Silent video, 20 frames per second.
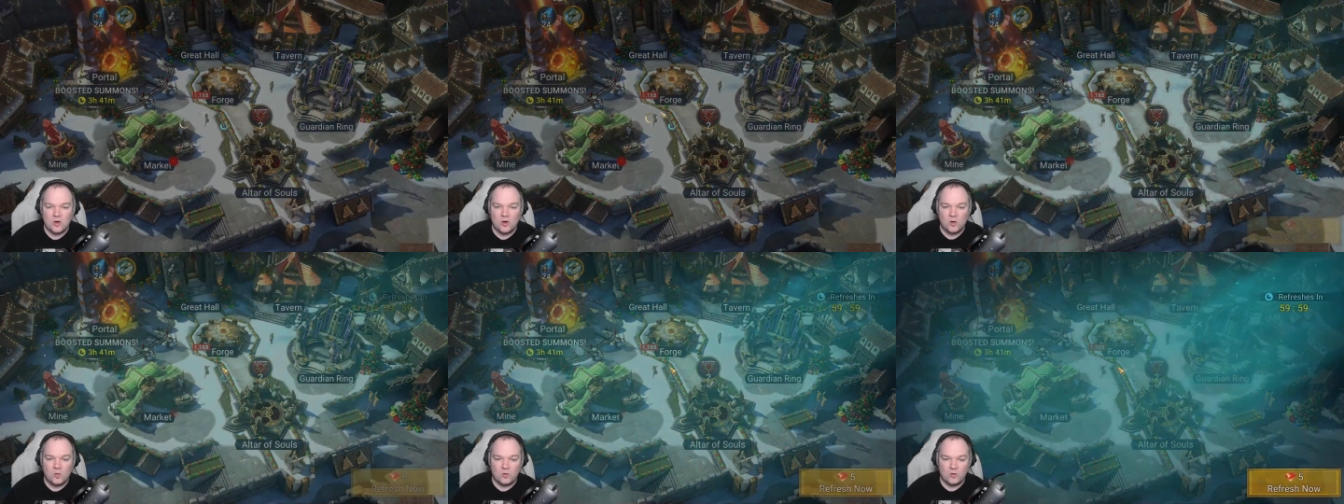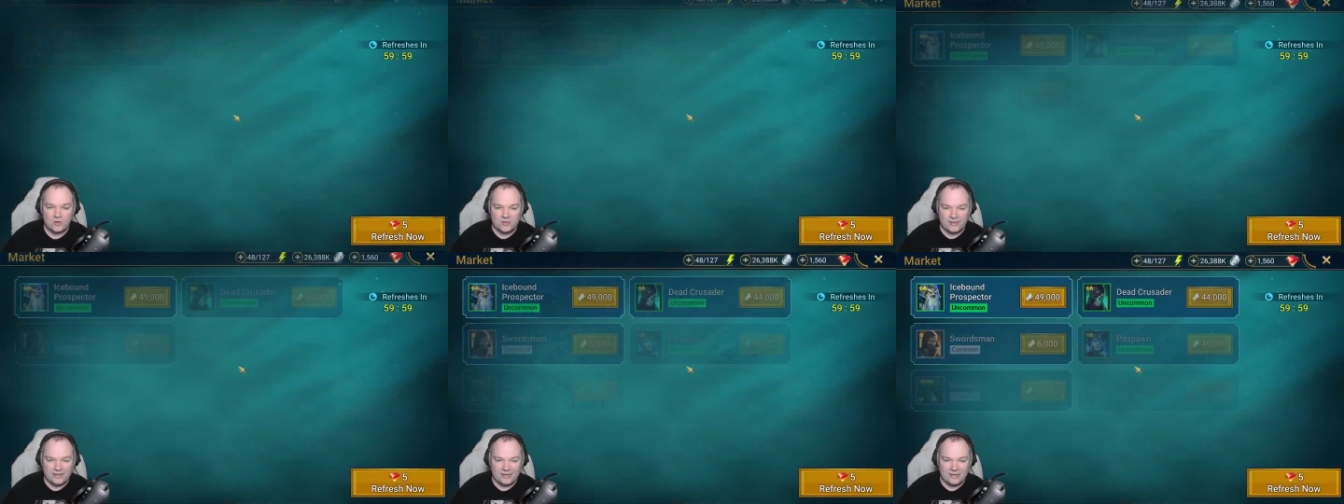We're
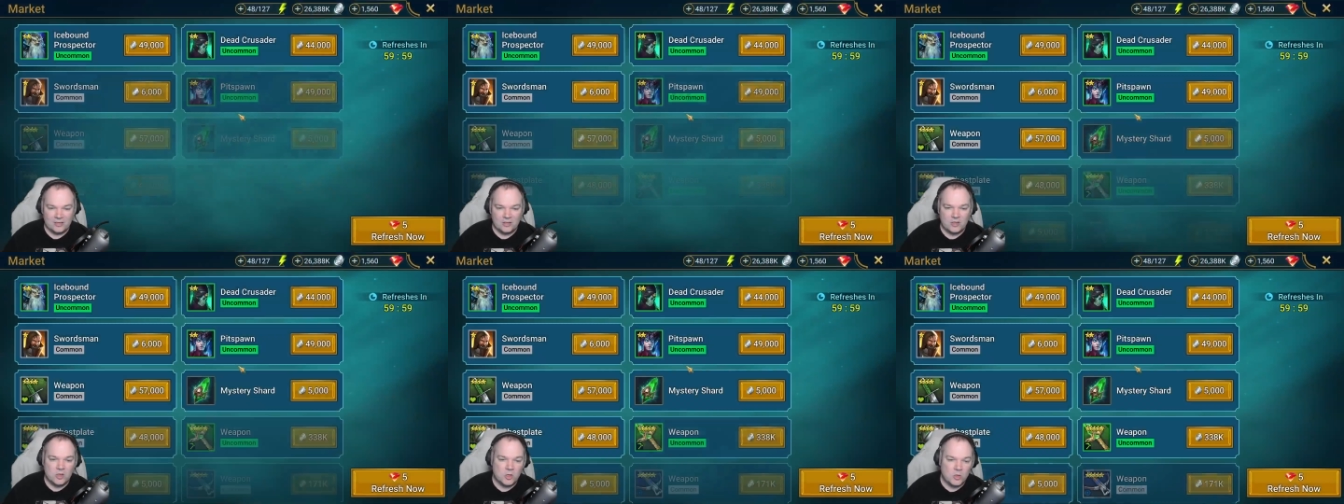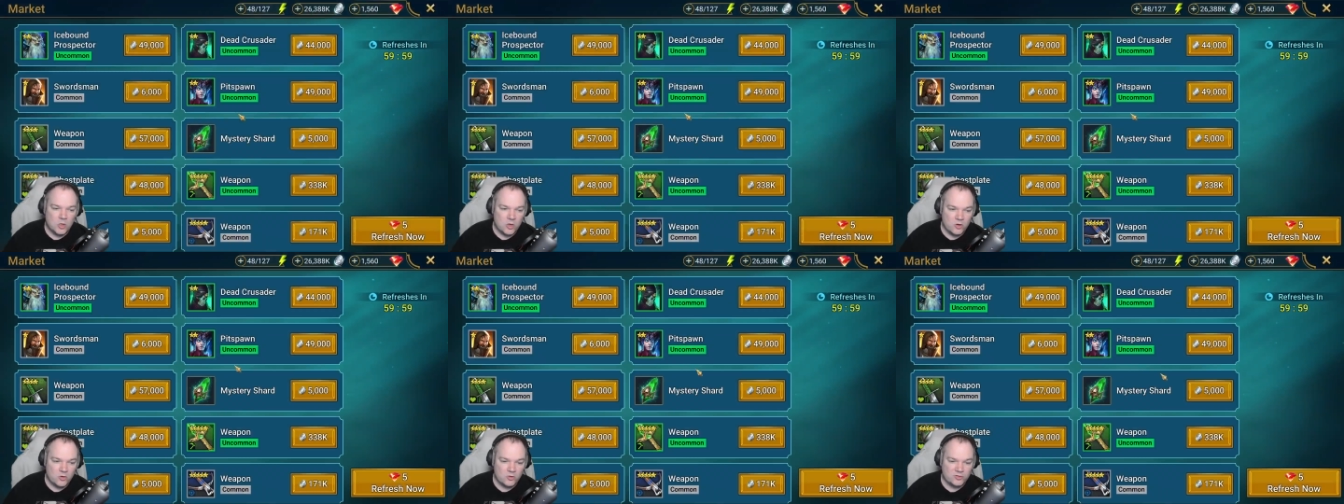getting
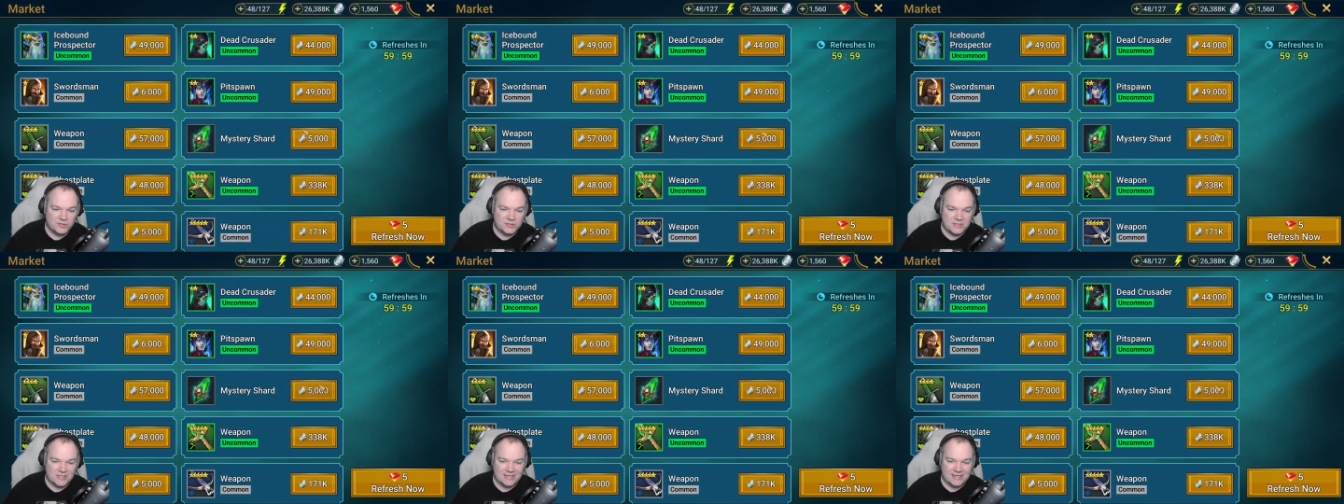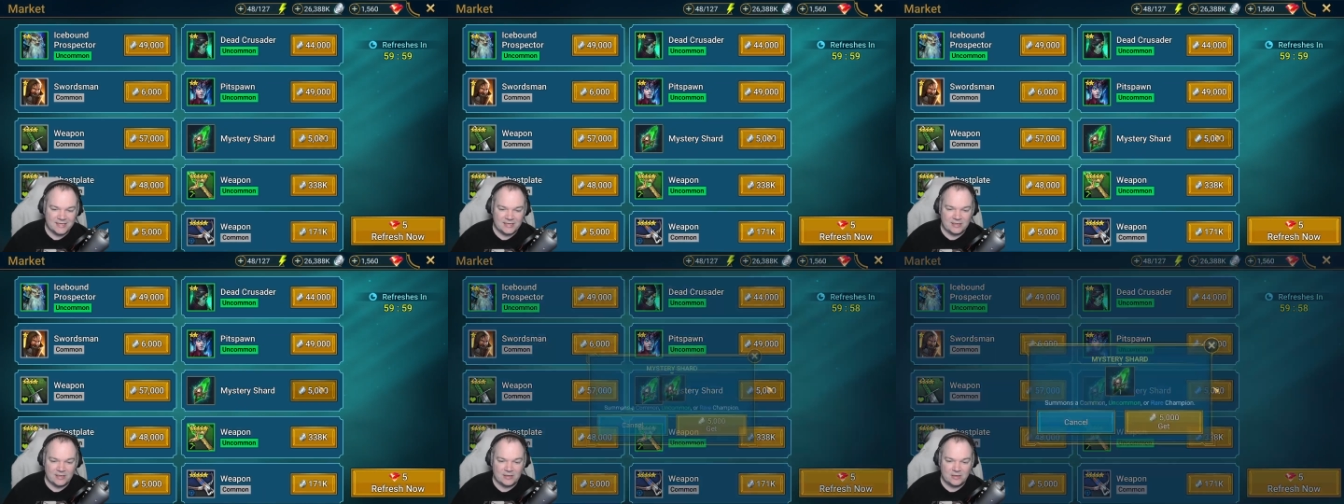close to
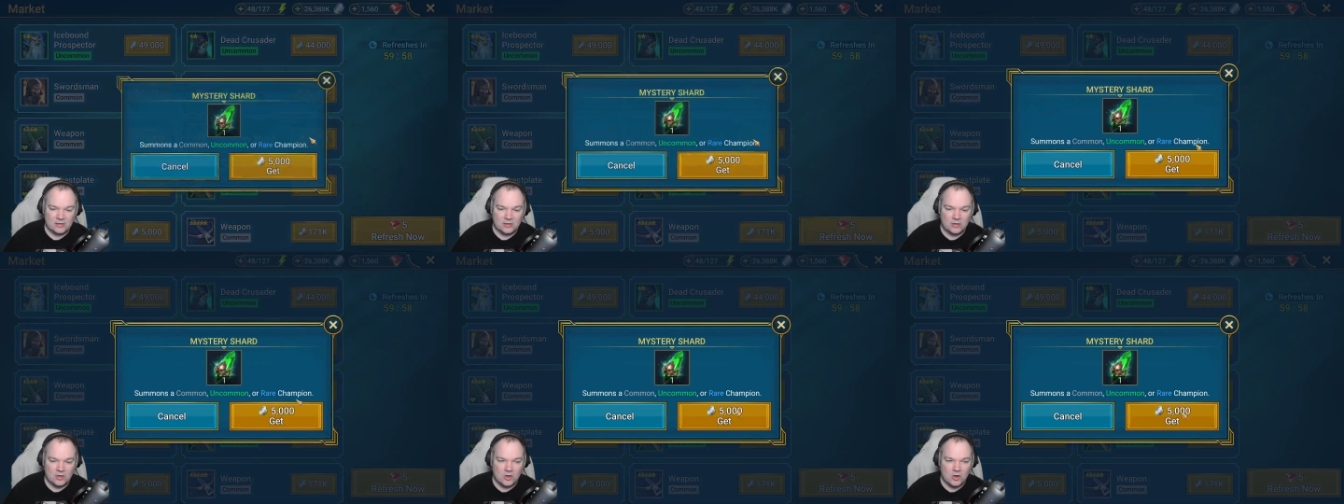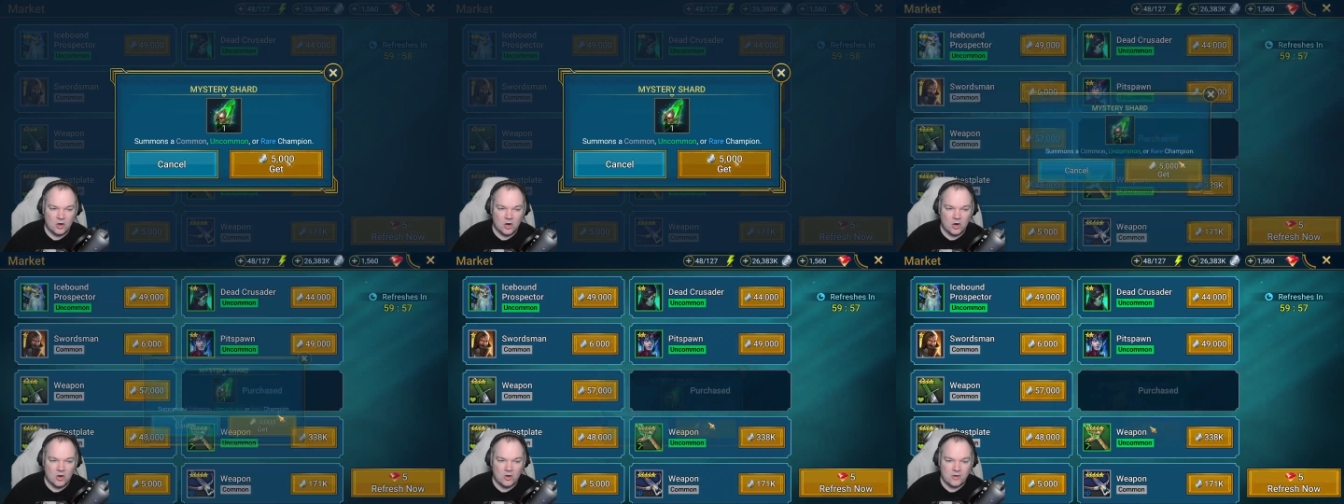getting
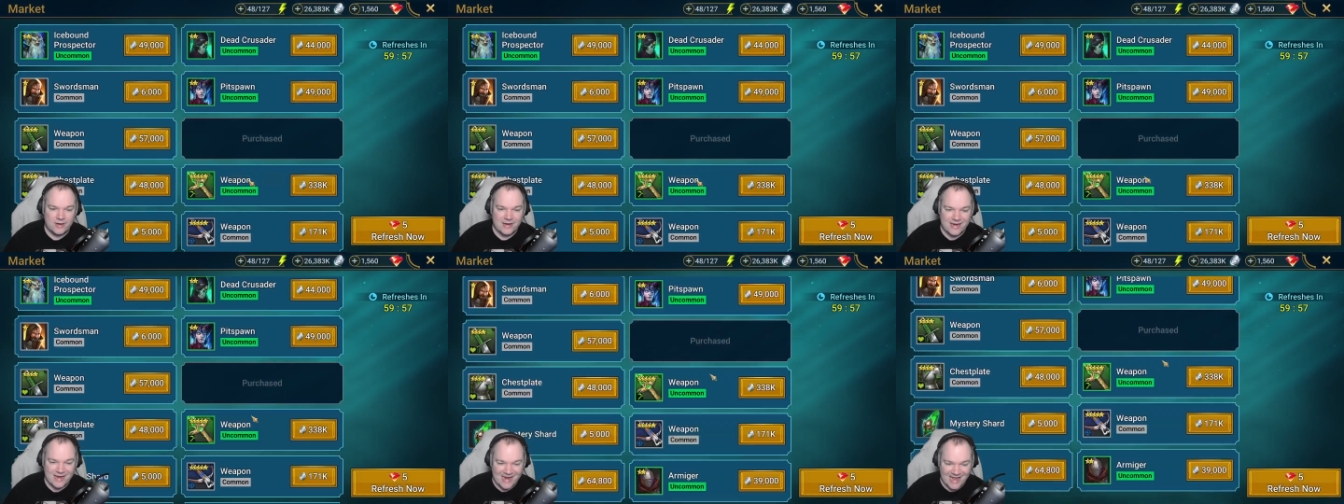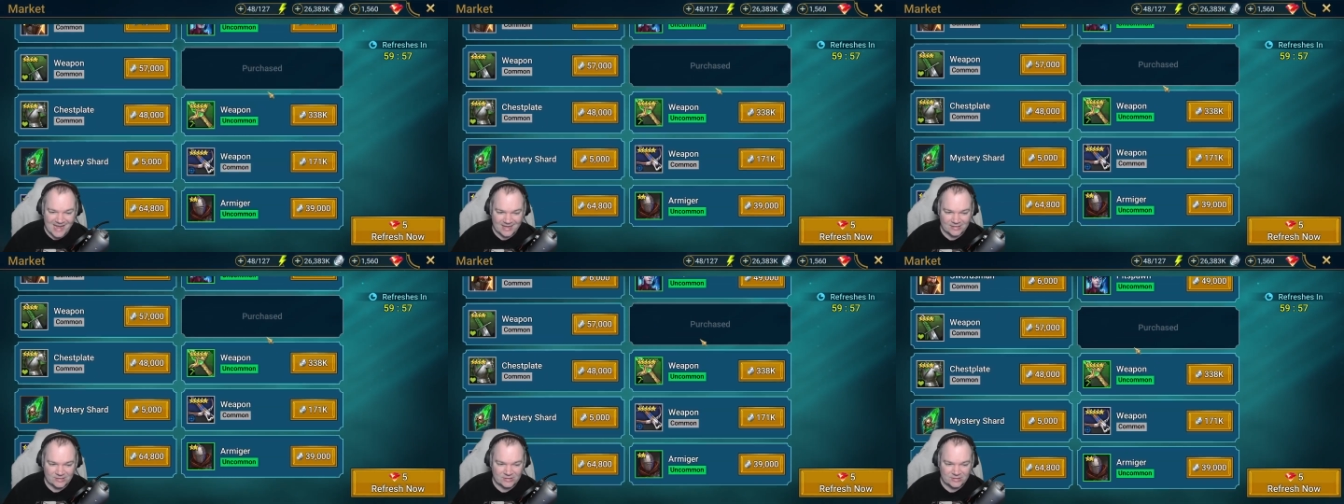our
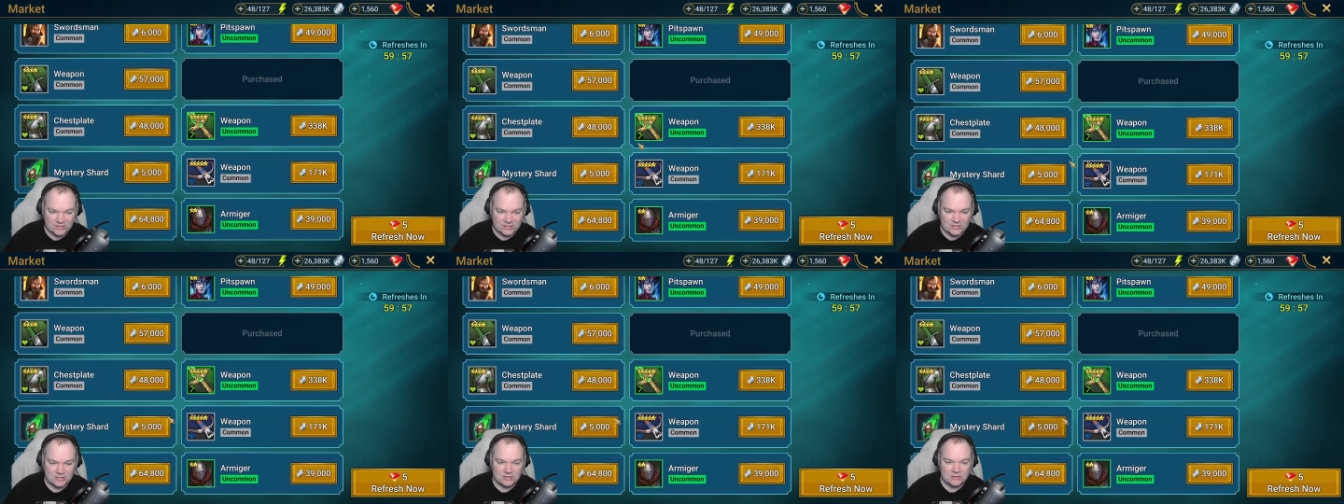next